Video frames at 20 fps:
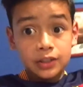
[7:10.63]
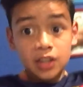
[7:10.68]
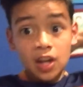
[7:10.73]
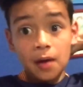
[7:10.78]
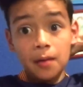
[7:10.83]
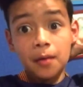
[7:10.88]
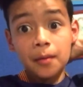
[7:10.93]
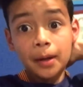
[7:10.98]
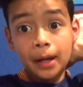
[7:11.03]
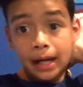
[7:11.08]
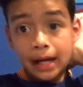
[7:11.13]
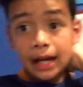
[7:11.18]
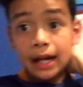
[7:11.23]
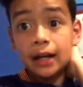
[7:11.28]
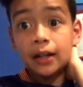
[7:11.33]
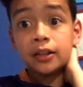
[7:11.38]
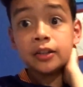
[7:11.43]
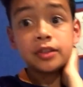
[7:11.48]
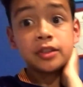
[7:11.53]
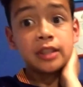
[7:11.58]
so I'm in my
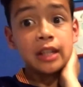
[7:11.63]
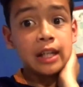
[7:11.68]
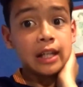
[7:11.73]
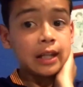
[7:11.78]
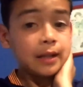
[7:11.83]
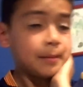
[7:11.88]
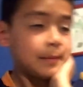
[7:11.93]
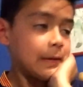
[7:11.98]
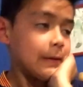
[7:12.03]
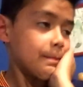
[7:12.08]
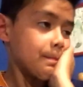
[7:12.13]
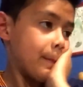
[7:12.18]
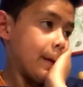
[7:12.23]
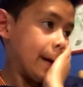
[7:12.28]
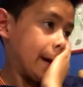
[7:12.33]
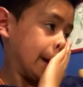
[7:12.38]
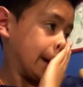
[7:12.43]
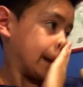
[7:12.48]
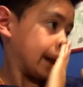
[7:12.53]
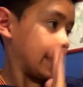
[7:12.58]
house and I made it
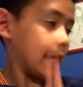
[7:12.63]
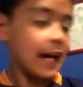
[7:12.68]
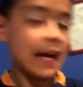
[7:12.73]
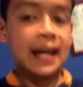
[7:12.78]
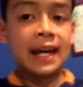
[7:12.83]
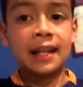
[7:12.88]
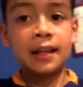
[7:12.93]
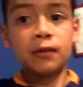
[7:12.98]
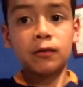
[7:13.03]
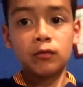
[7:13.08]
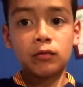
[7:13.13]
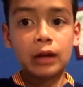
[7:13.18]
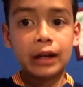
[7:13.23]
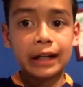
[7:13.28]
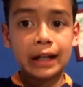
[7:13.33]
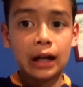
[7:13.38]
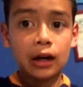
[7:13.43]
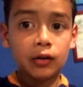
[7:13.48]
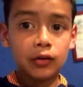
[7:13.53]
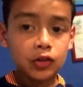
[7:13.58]
back, and right
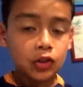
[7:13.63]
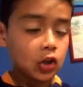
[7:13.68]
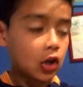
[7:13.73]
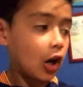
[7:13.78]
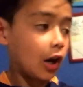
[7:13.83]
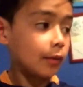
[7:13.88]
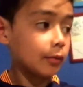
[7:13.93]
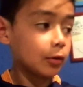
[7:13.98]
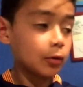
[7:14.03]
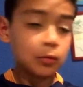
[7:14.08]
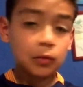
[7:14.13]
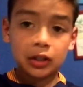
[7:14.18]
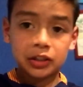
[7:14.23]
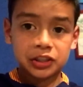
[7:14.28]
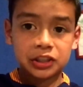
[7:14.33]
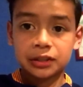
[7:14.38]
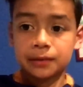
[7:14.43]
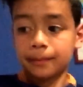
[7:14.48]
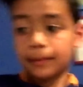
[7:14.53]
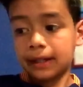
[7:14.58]
now in the car we're
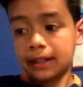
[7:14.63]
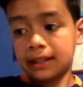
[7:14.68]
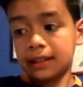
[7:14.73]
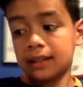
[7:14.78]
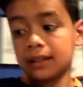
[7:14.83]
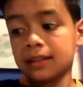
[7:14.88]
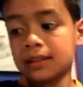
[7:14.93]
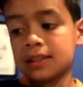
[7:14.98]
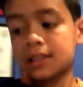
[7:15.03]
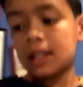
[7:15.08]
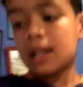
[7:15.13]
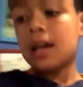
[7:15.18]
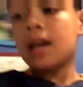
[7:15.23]
watching Minions.